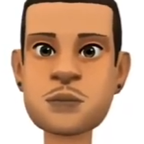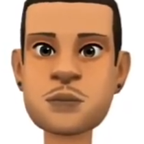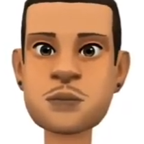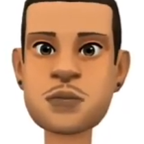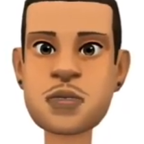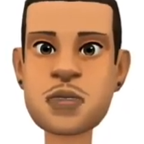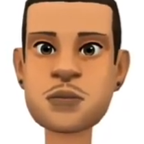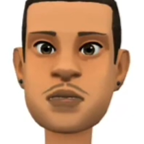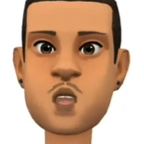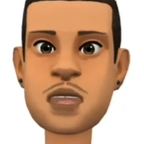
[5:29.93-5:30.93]

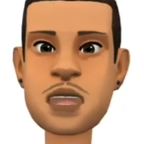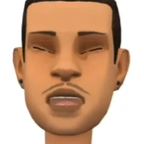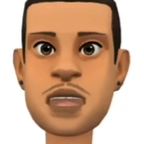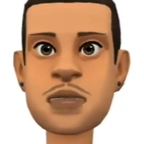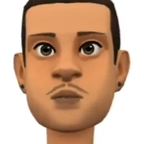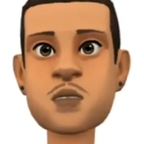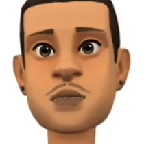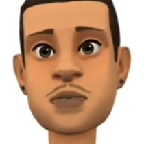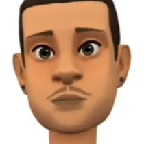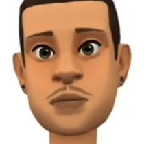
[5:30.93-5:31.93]
Obviously, the problem
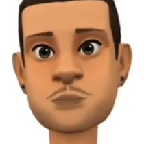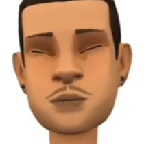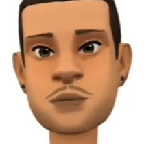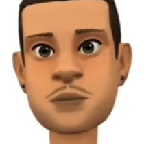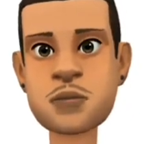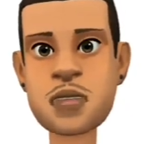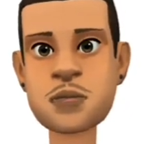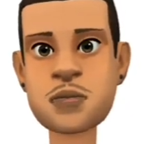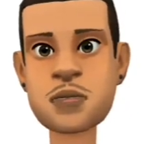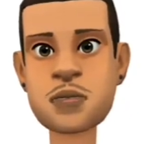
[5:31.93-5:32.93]
of
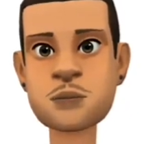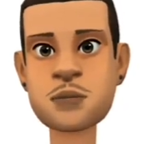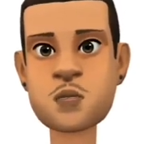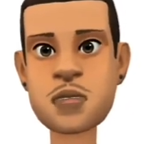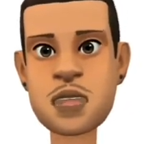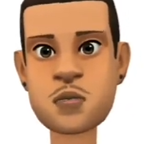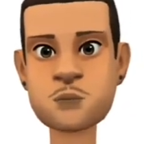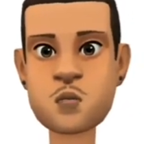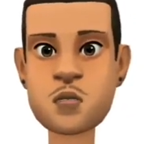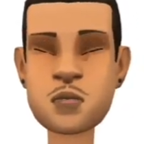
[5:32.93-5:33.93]
immigration or illegal
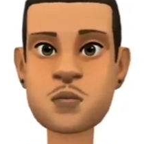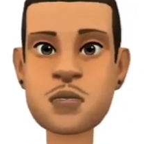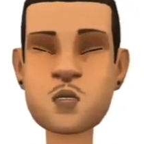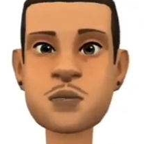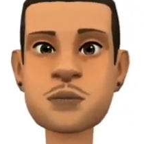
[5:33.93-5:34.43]
immigration